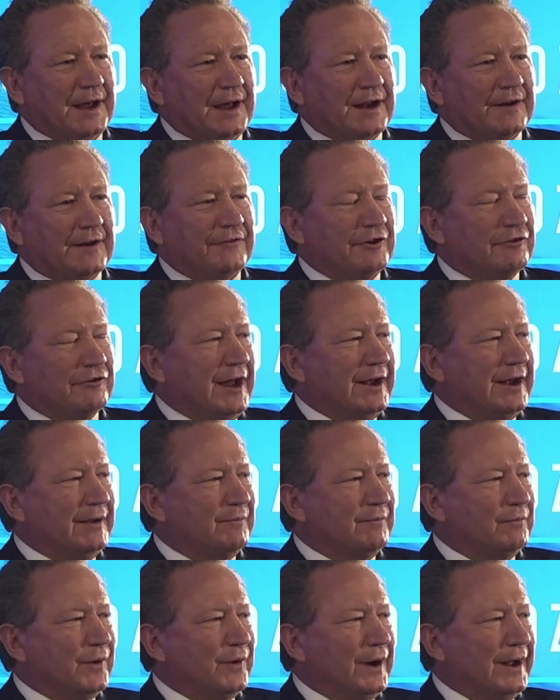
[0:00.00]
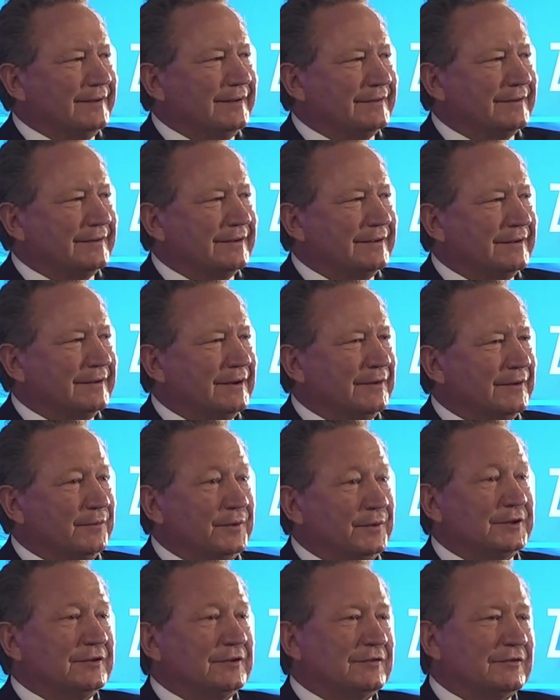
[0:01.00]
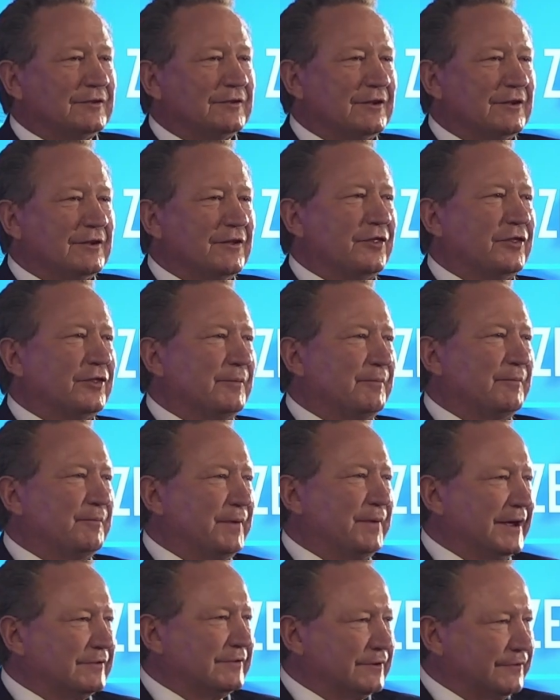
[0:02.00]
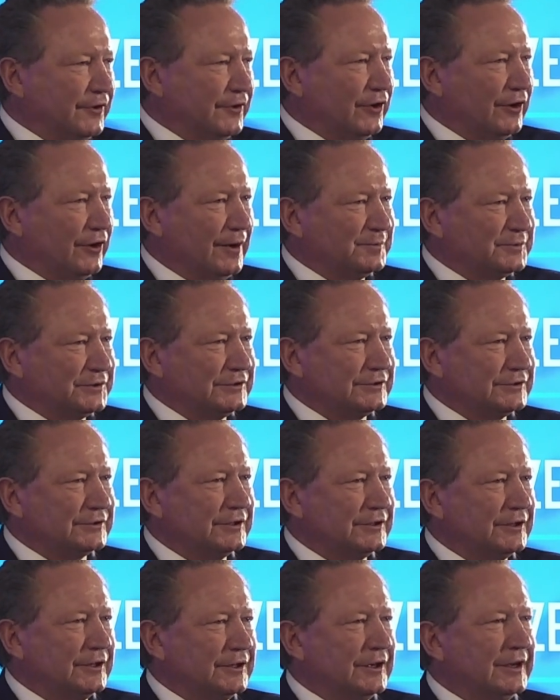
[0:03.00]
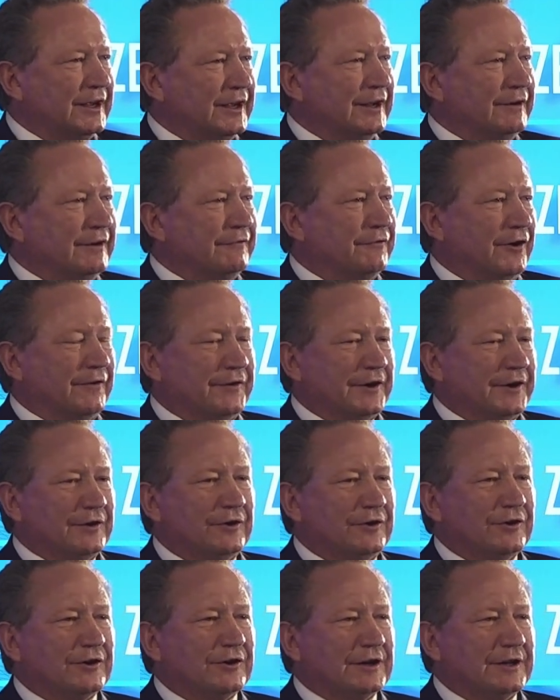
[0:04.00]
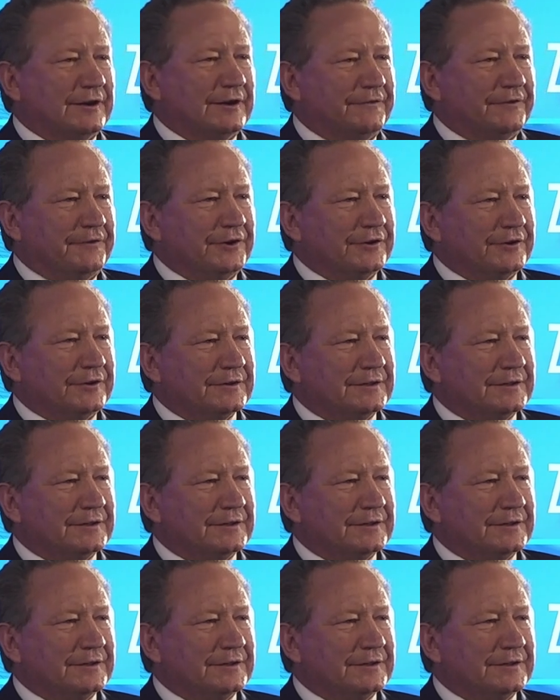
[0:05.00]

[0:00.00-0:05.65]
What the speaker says: of uranium waste, which is the best of all options involving nuclear fuel,